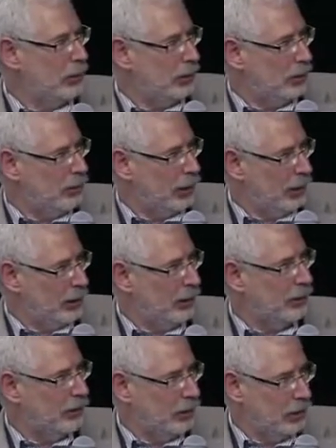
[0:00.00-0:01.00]
in the beginning
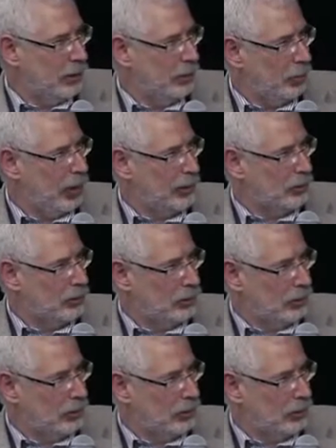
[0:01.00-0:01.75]
of in the process.